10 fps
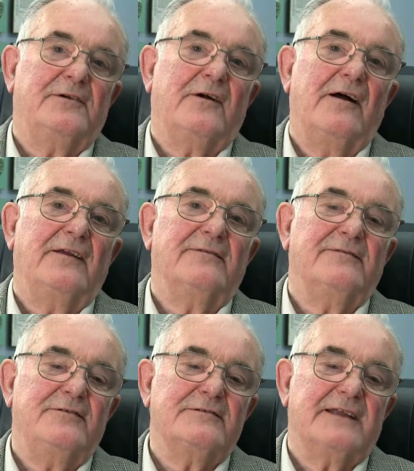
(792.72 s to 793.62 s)
kind
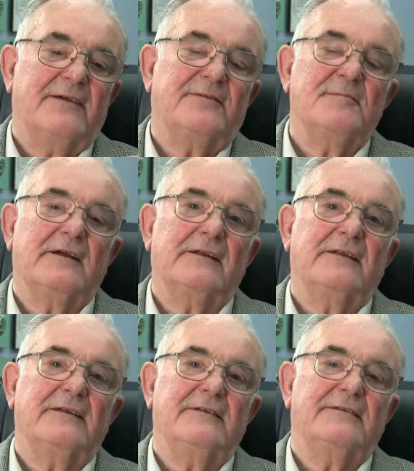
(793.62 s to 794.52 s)
of used to have to
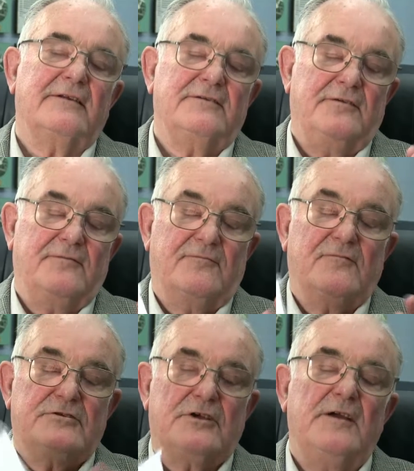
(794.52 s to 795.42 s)
make these,
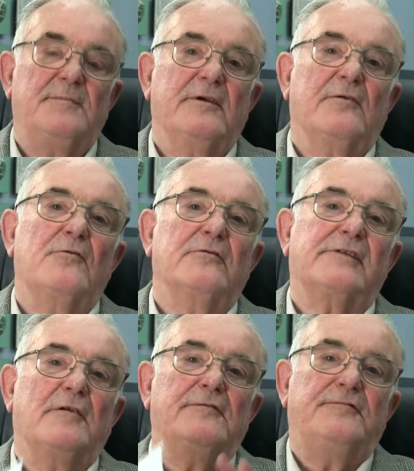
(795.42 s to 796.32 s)
shape it all
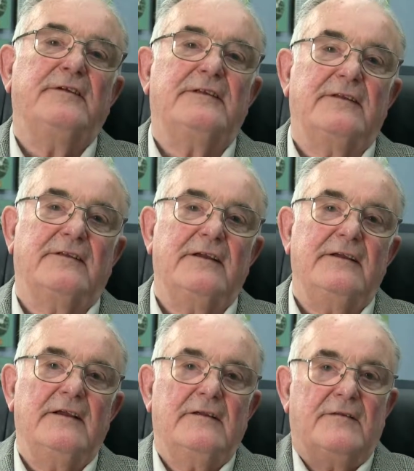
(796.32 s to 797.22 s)
so it fitted
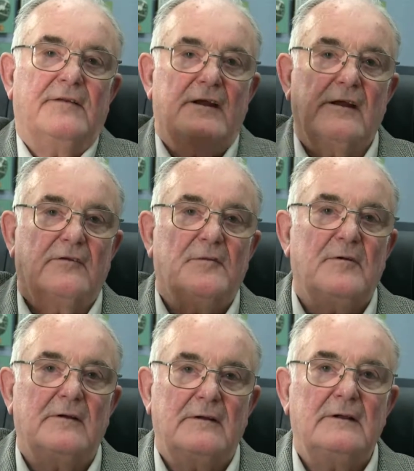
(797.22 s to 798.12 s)
the thing to
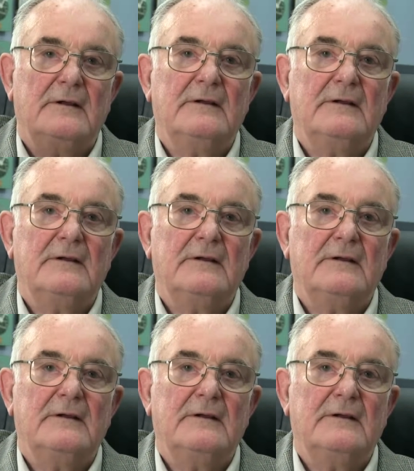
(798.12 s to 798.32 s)
pull it.